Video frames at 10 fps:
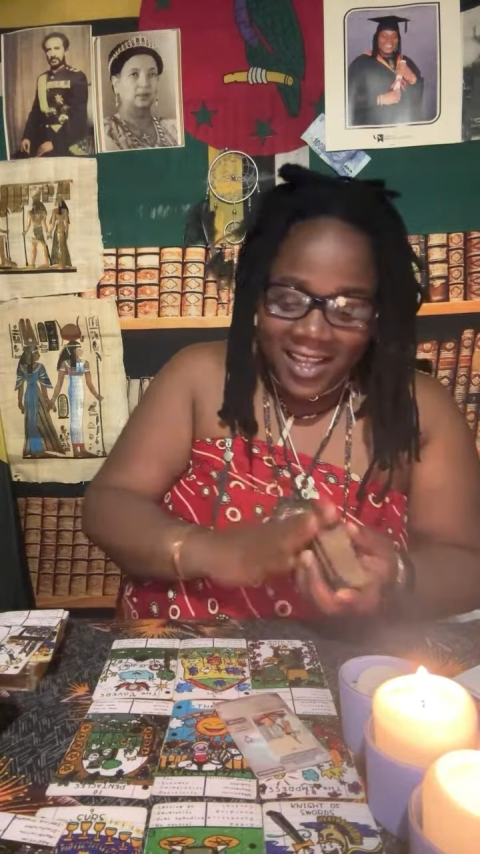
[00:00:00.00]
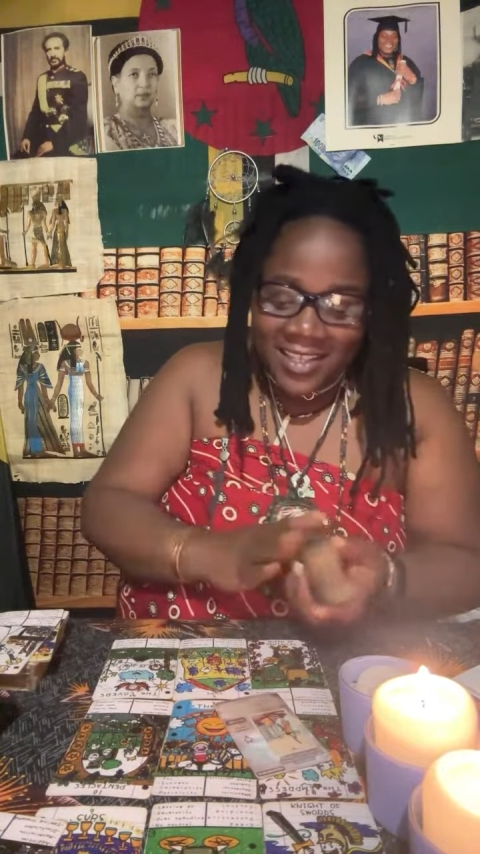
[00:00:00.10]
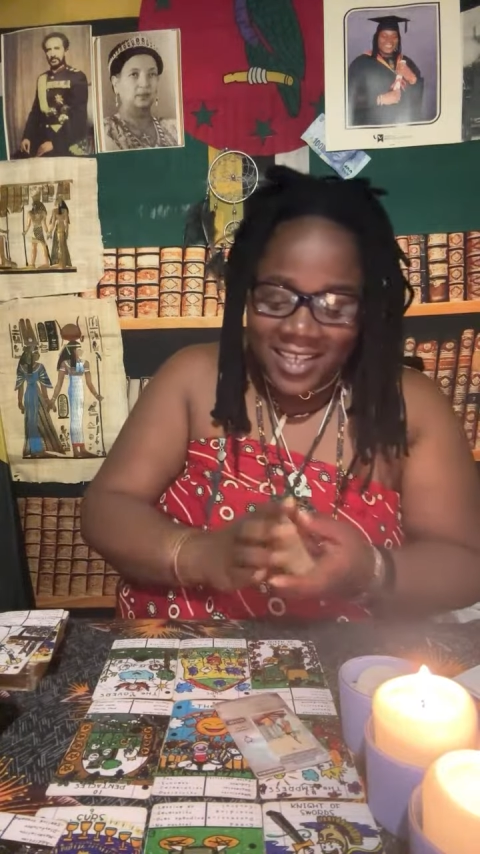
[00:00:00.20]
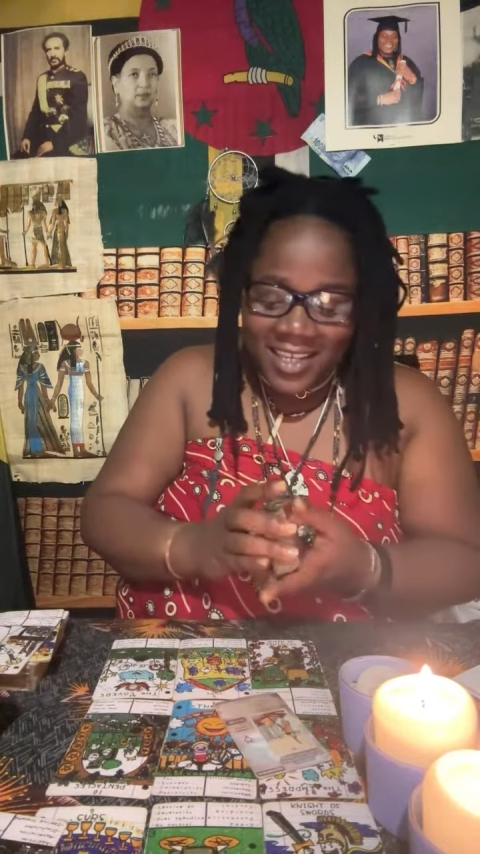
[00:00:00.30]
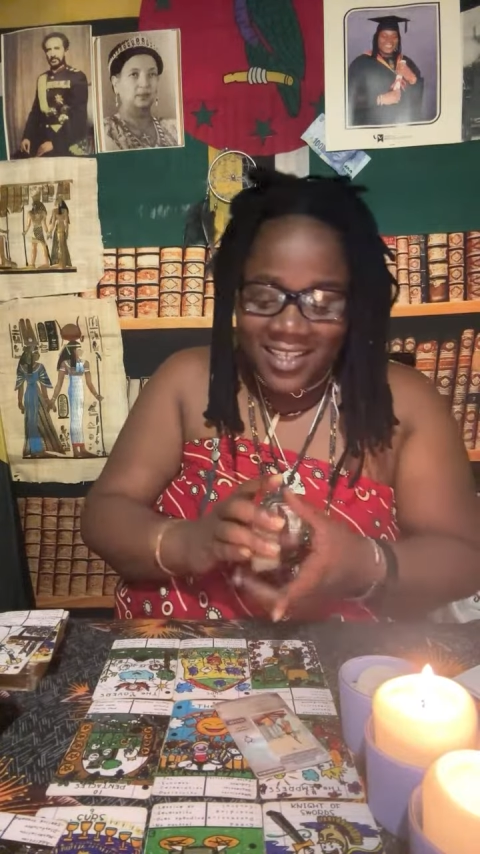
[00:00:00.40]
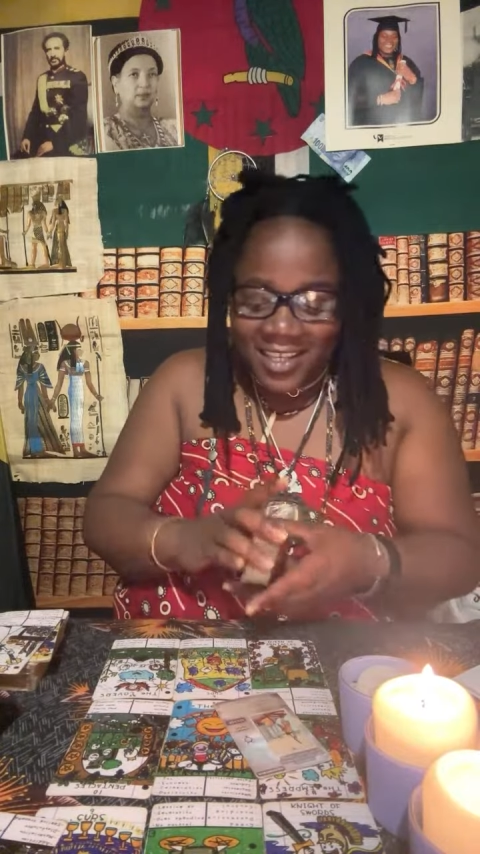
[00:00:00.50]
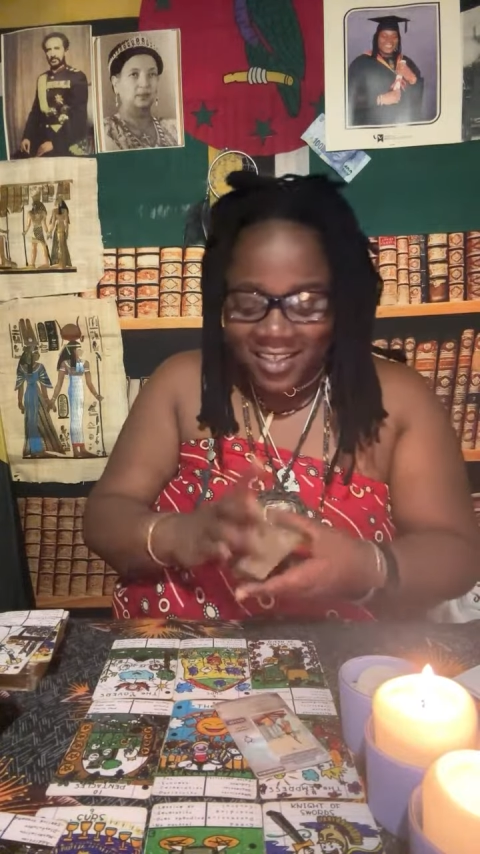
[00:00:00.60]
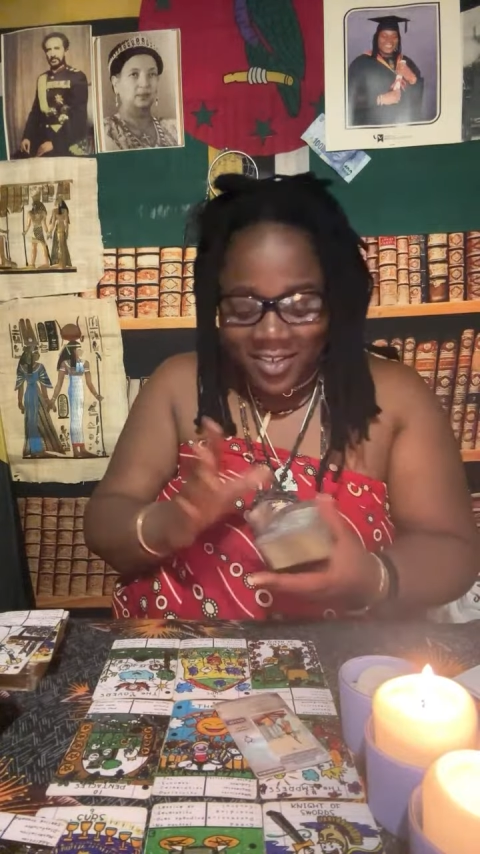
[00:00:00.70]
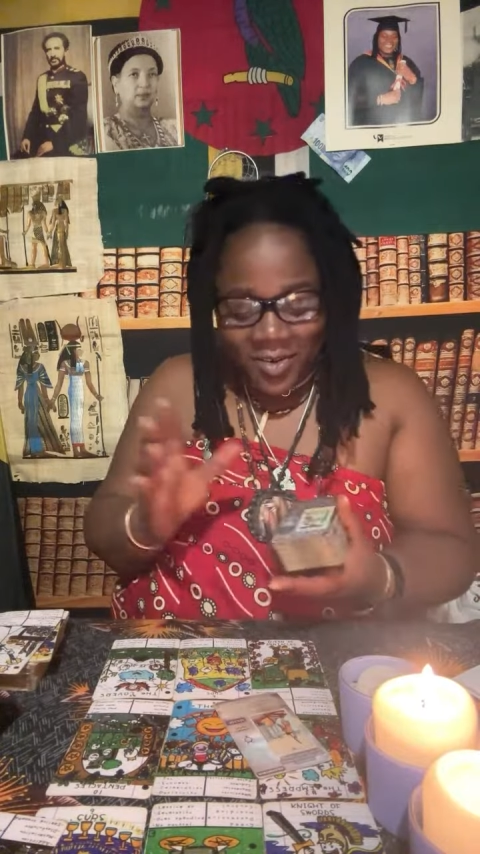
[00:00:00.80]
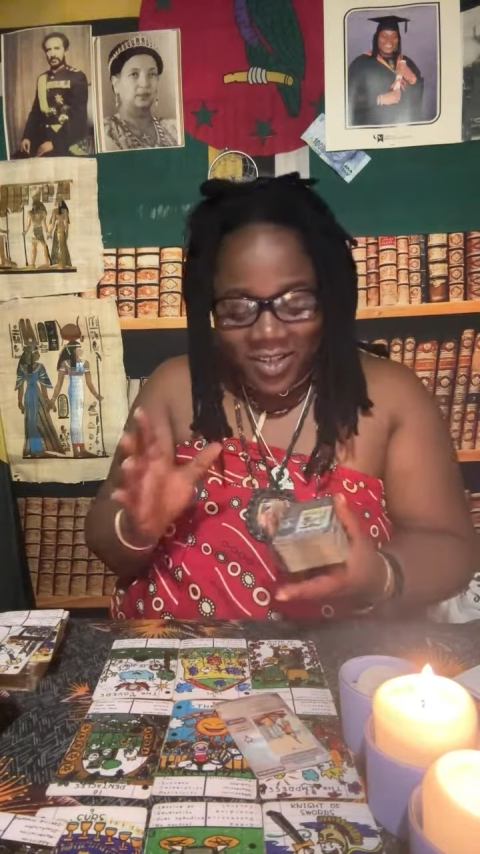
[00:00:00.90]
Six of
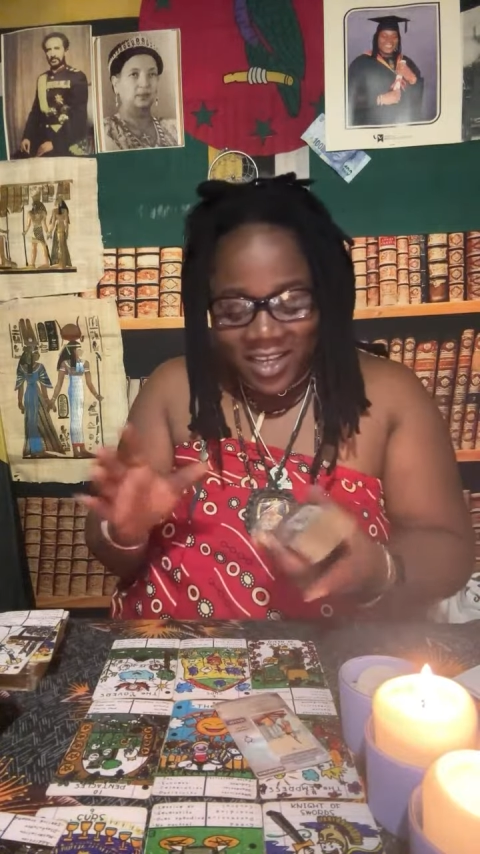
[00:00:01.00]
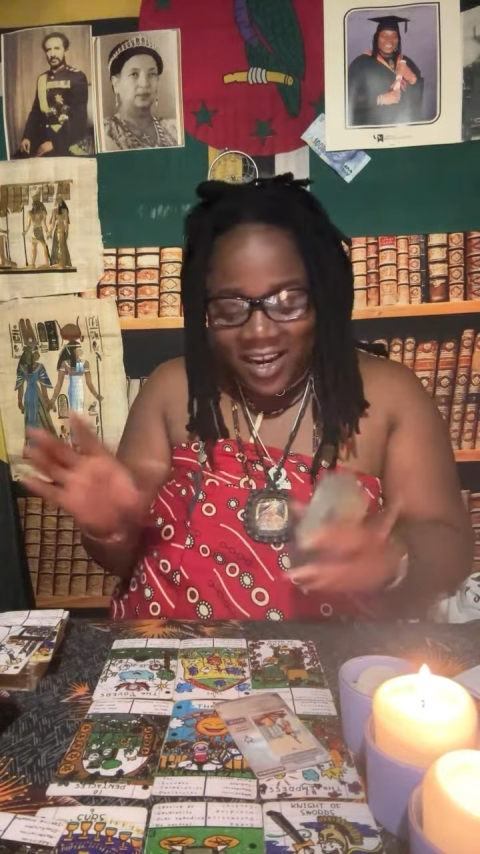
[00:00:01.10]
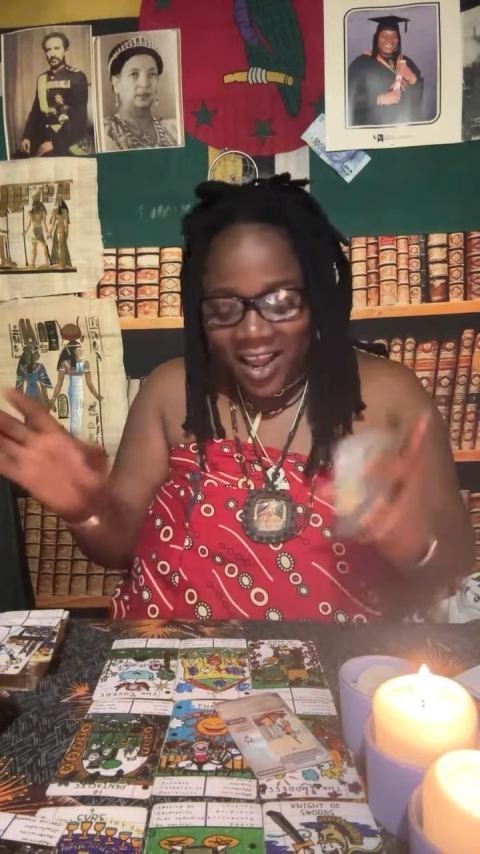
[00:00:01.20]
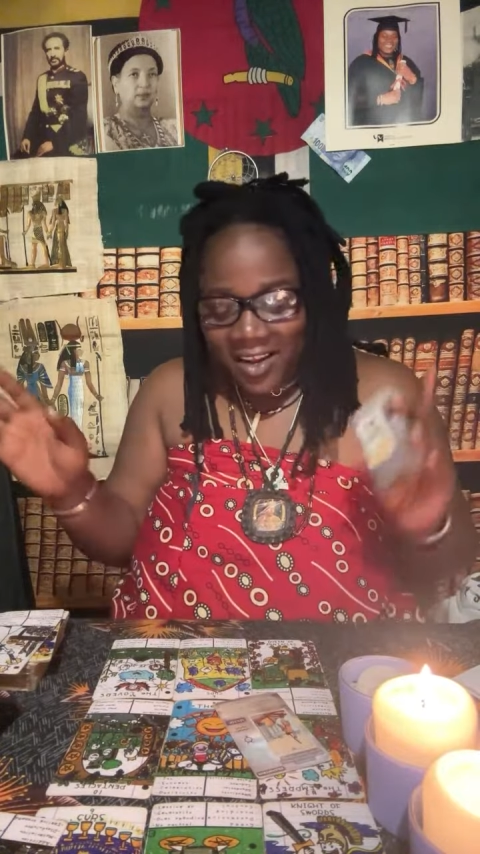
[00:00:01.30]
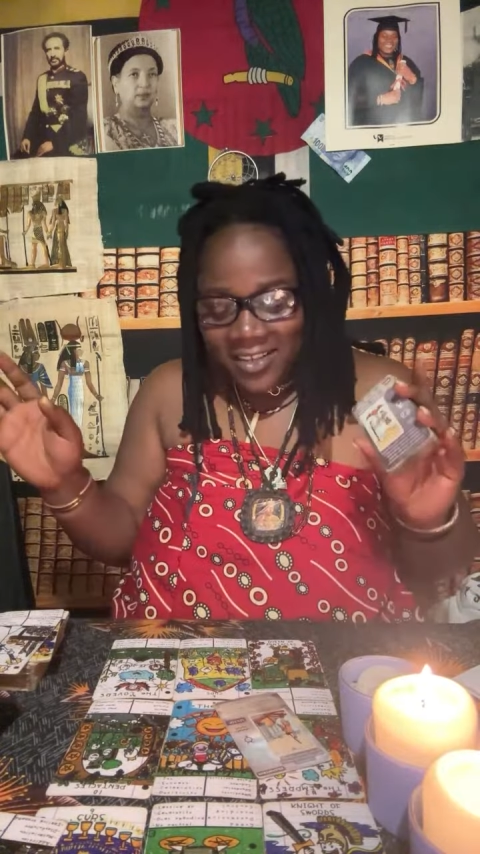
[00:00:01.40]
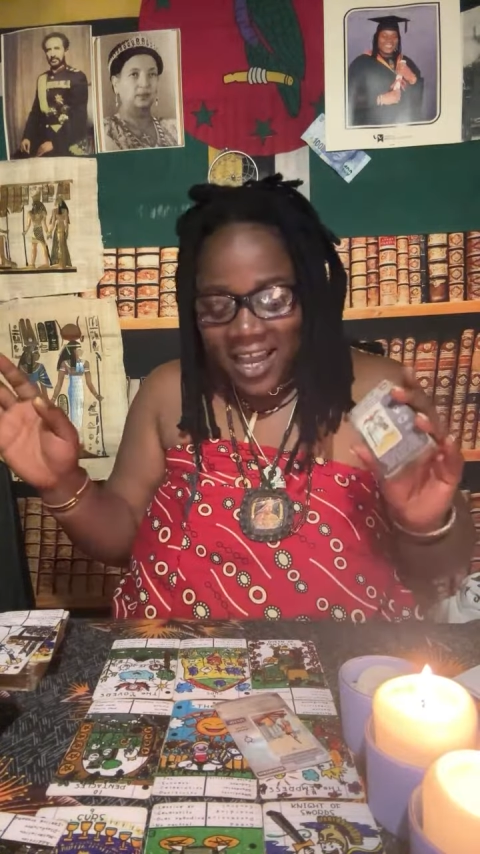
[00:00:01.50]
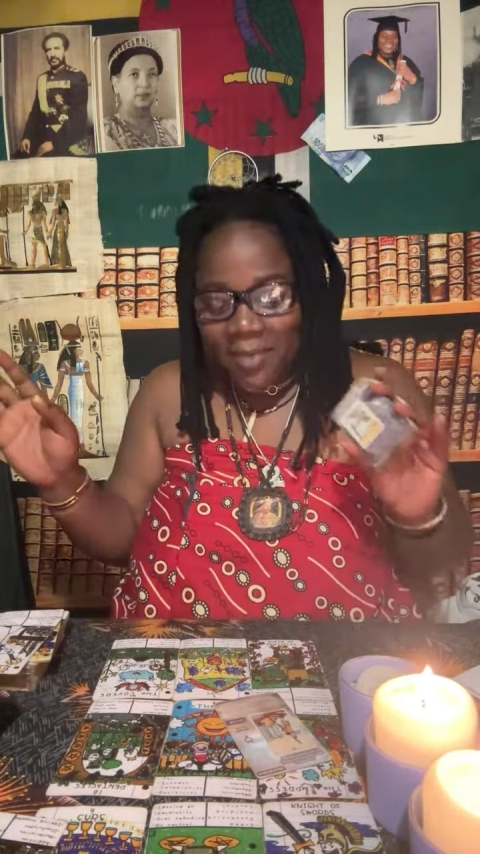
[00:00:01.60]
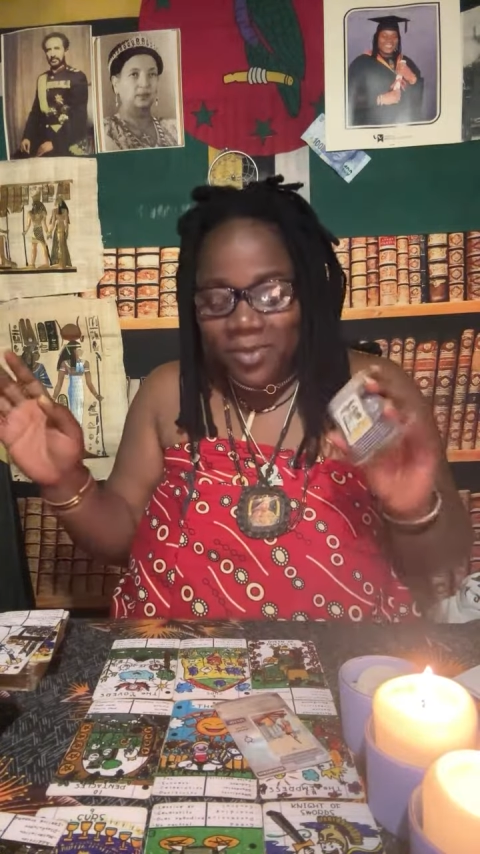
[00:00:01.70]
Swords at another time.